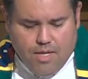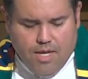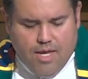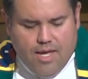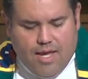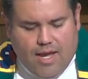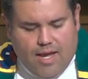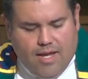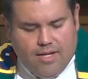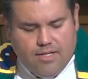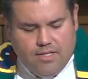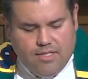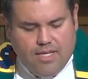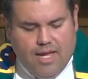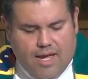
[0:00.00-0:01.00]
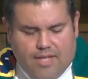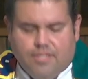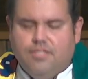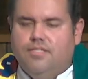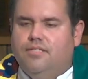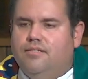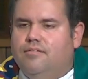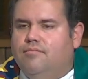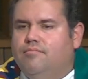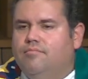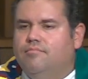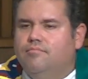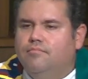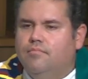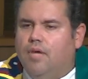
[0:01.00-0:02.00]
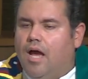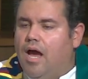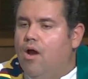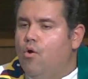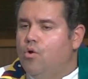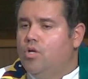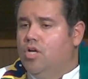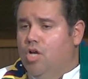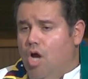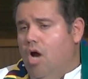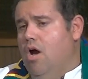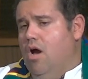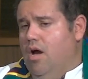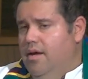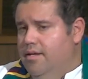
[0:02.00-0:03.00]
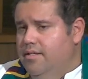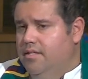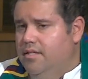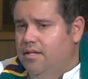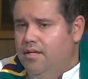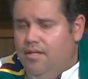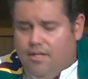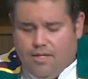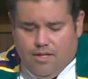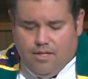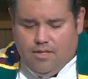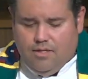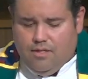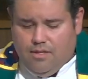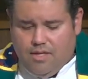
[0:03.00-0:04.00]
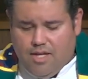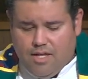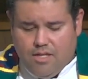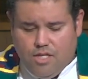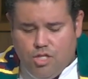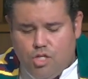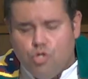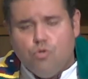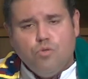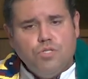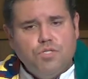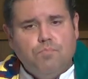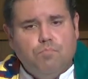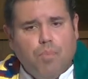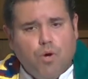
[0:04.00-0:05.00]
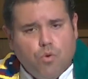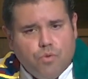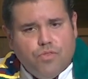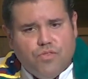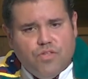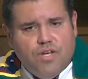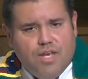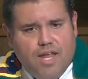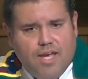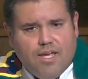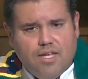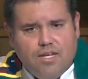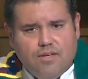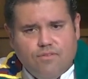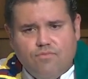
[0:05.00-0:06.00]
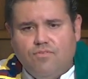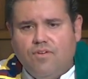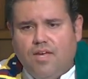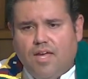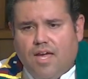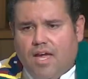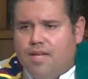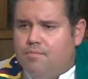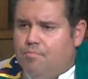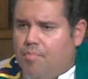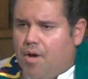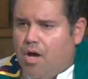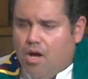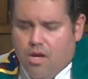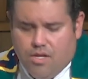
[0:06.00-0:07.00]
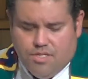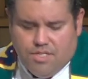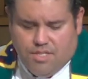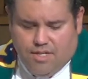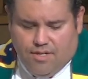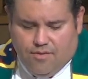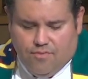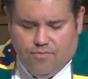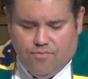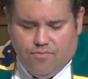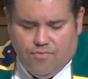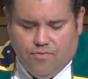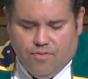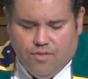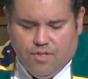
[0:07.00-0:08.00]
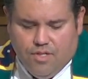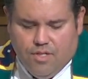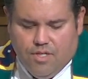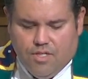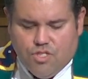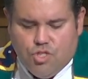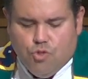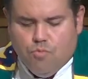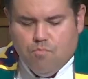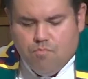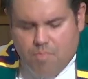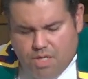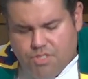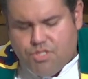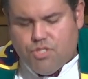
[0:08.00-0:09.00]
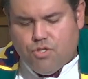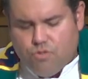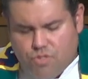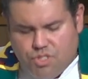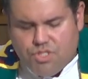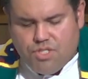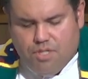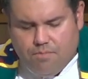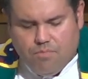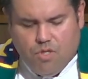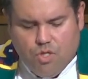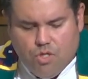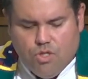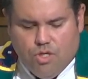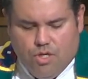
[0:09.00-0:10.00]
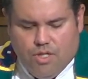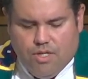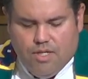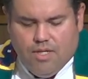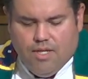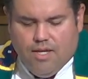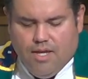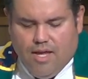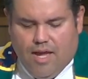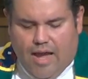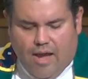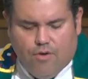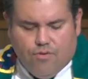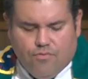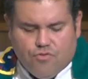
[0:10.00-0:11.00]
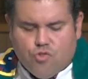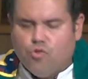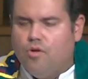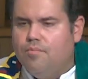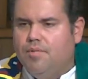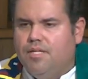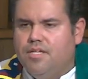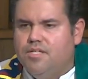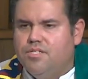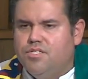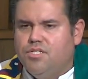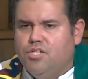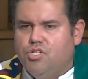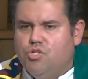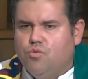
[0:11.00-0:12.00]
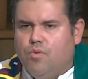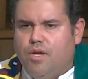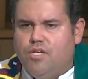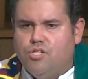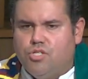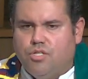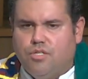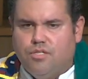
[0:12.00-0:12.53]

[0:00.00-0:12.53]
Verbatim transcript: And yet, our God can use both the negative and positive to muster some good out of troubling situations.